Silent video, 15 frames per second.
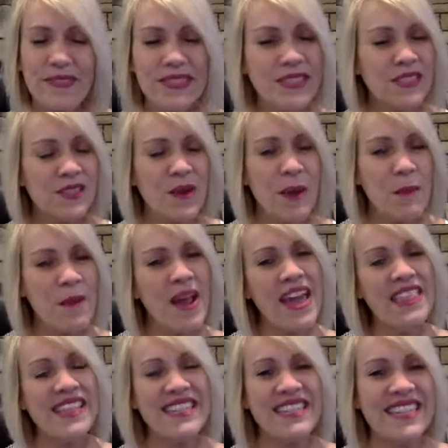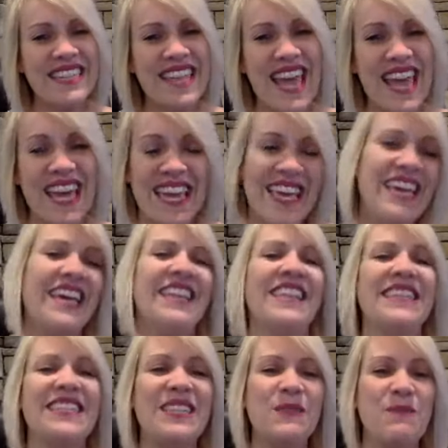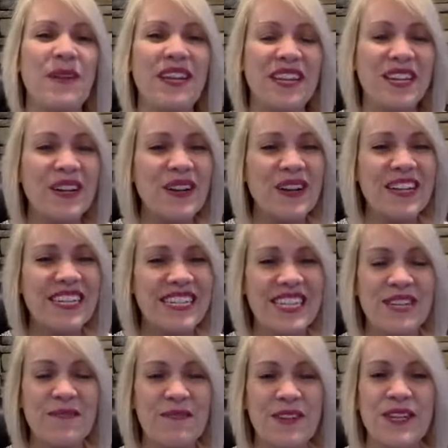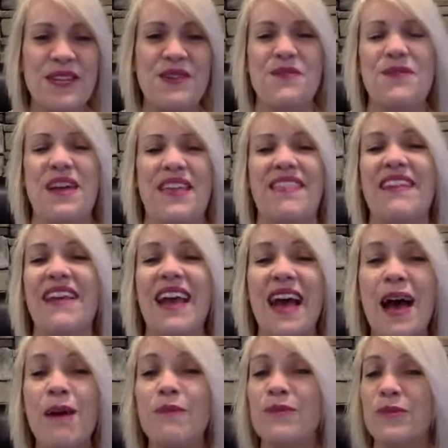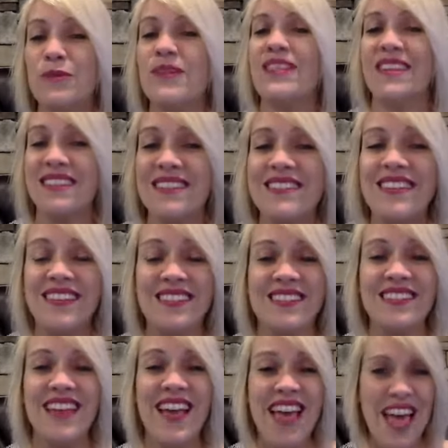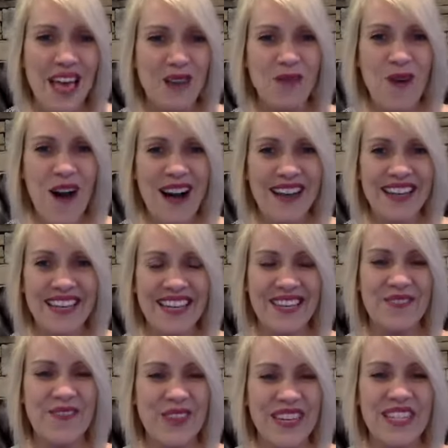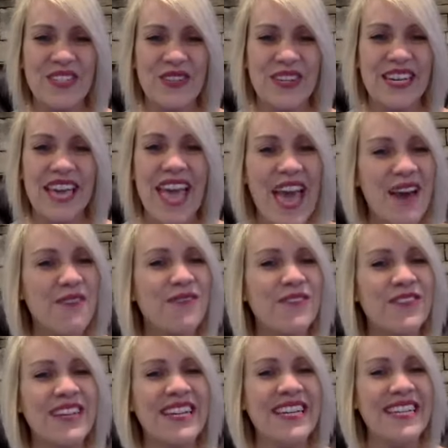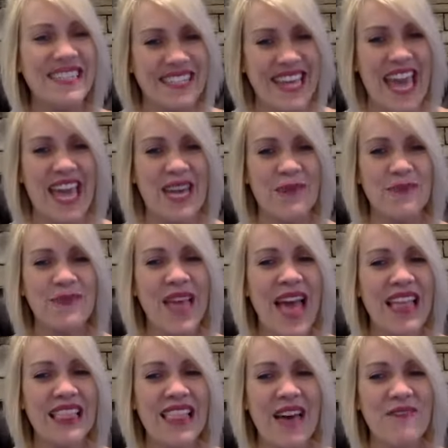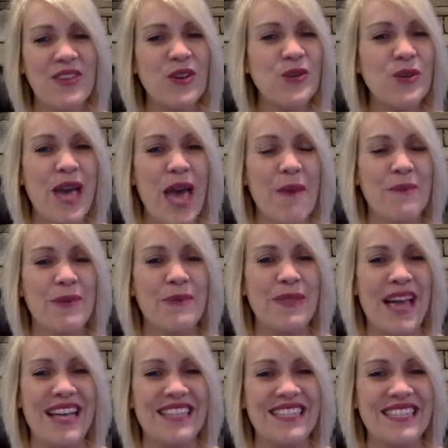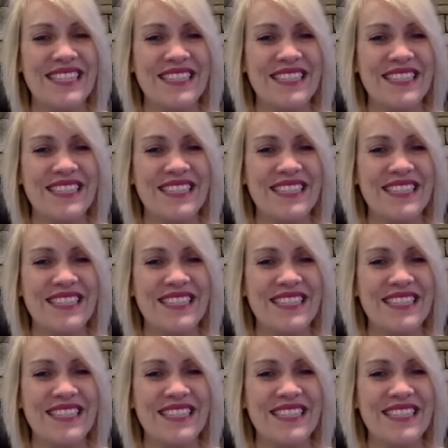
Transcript: So I pray that today this has been encouraging for you, and that it helps with the assist and walking in victory every day. I love you, and be blessed.